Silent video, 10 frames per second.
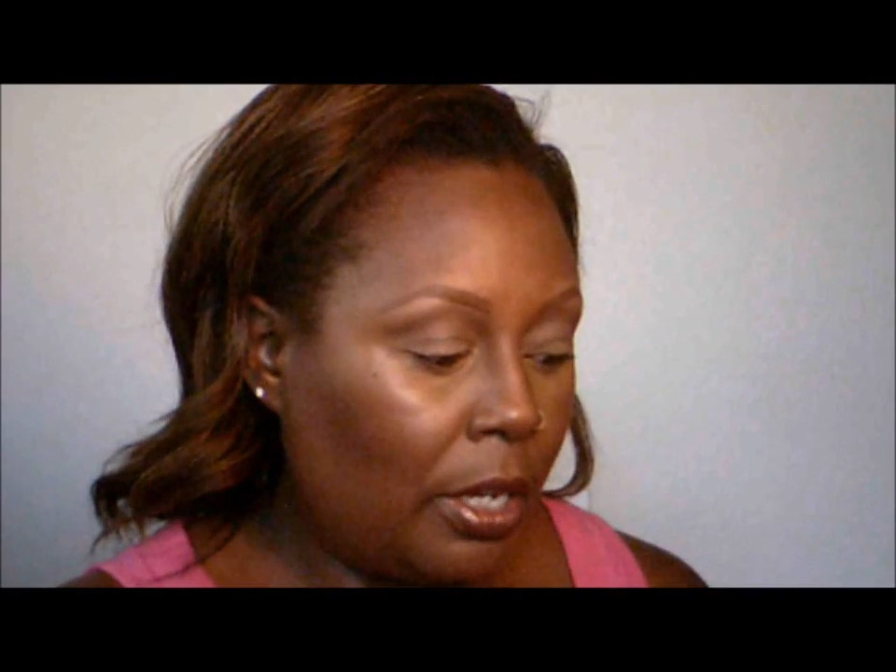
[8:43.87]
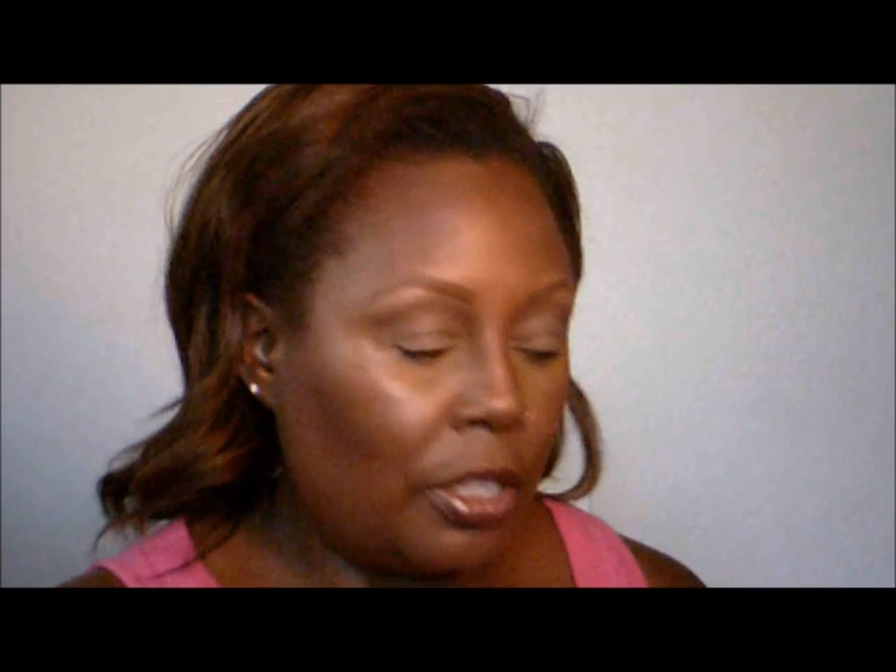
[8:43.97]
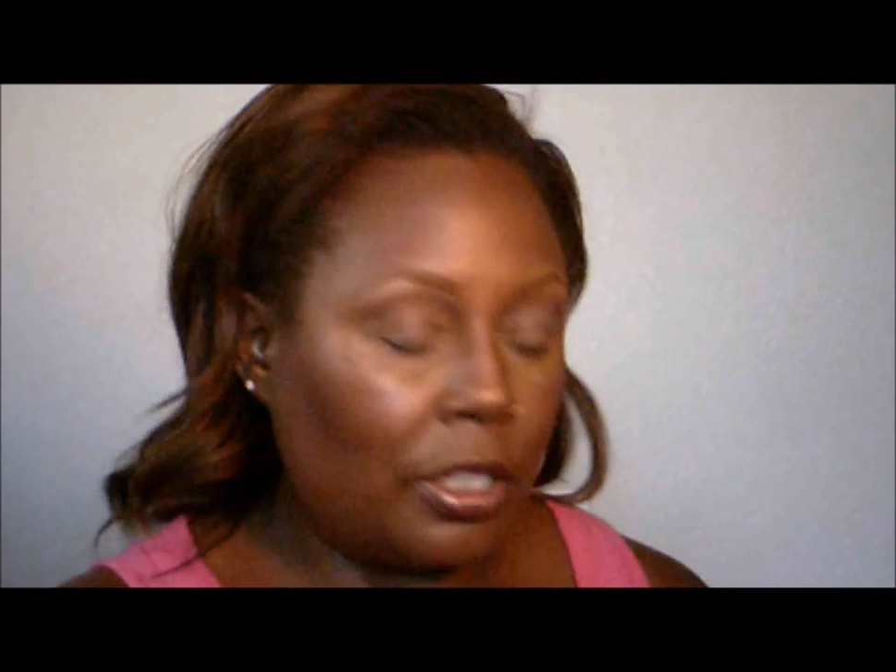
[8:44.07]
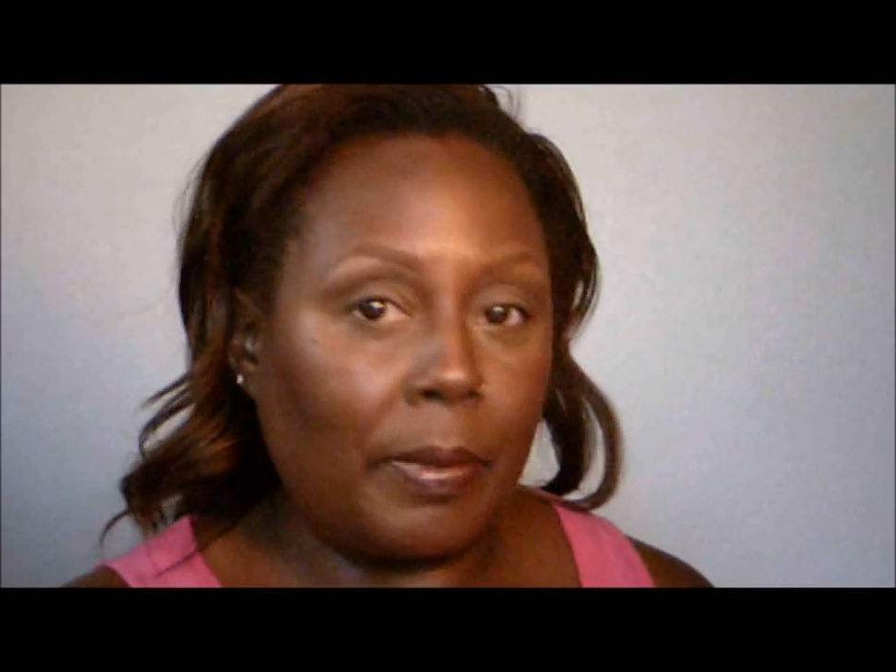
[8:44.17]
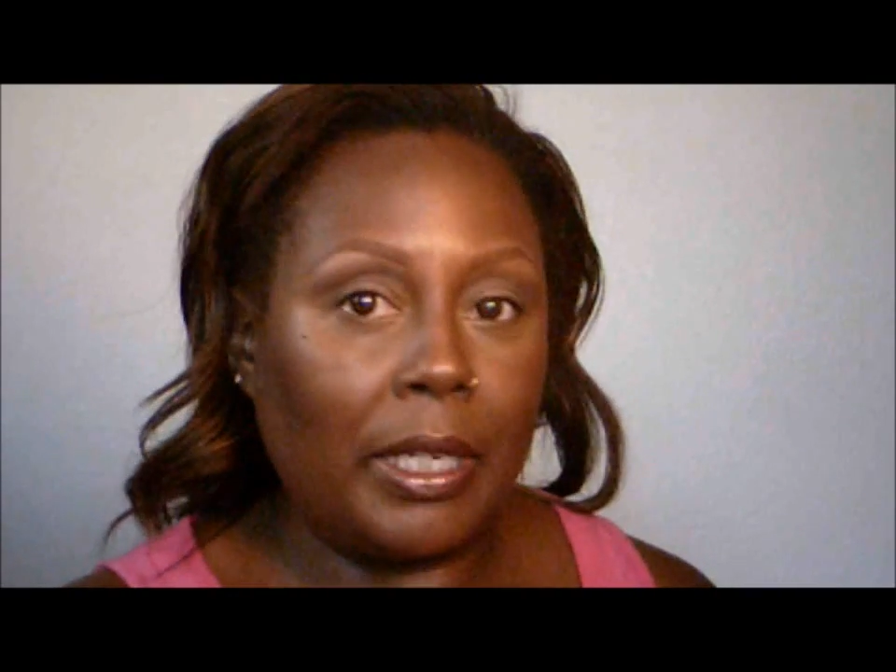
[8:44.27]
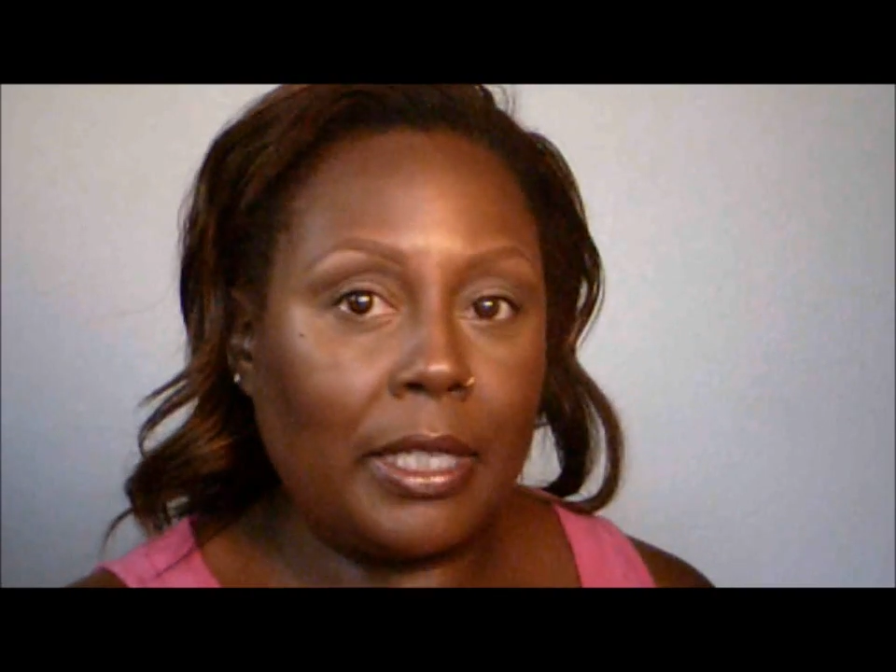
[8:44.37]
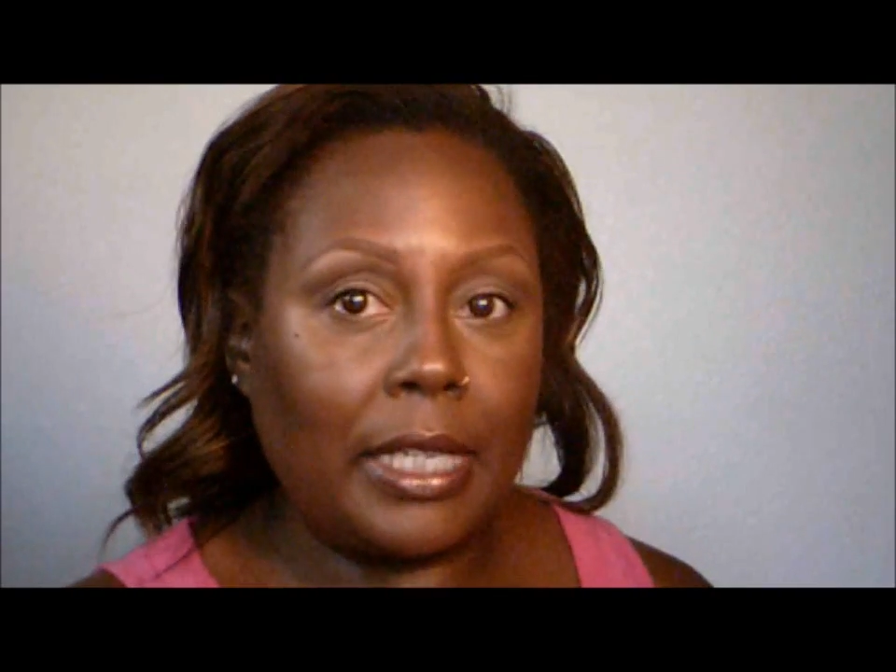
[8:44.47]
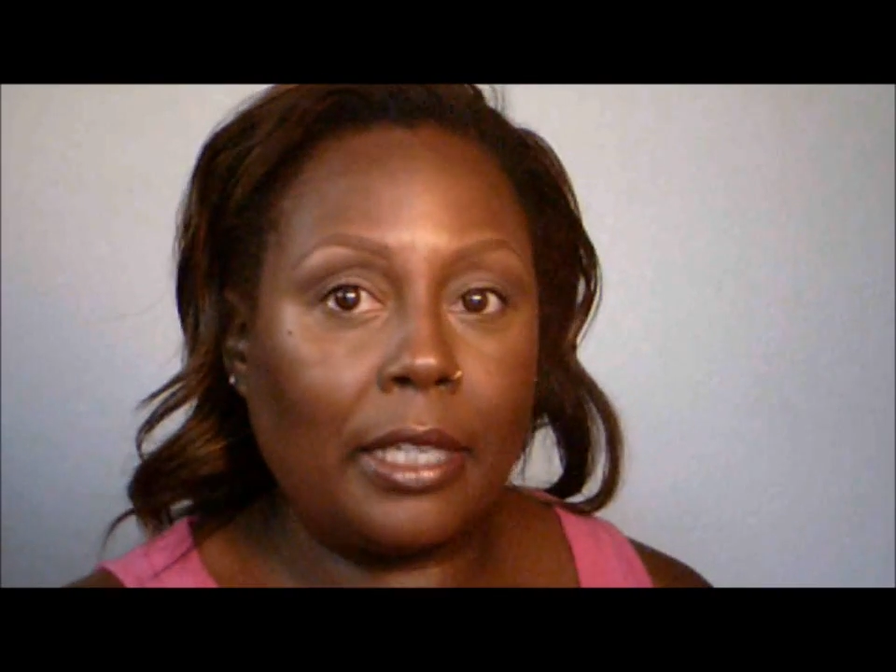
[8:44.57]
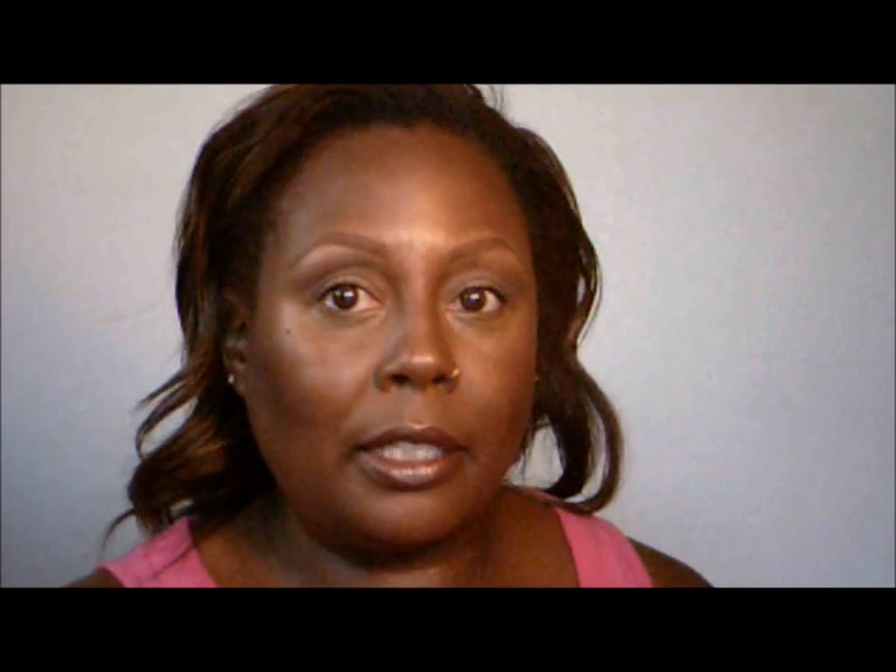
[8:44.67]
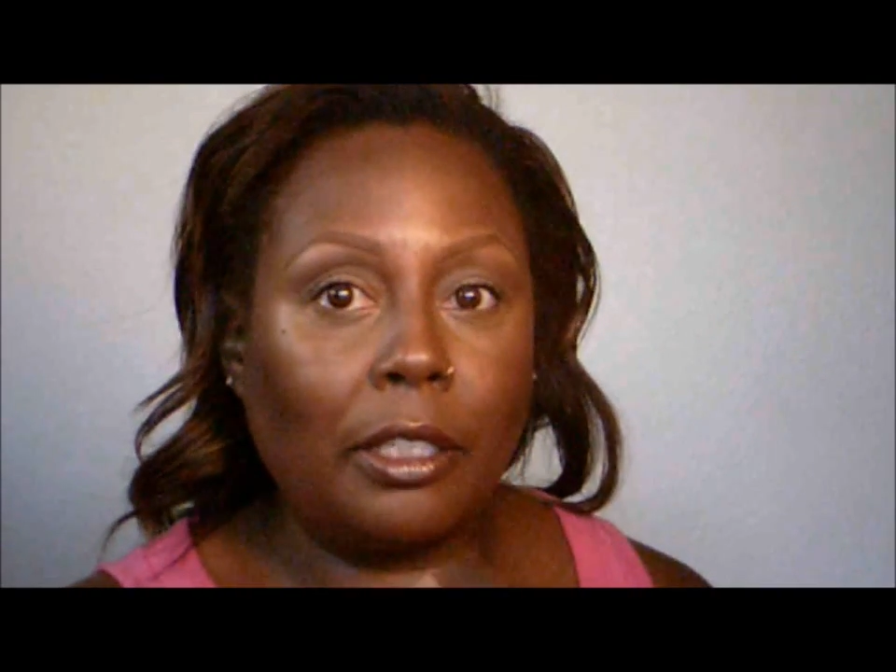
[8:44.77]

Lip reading: So I'm going to take a little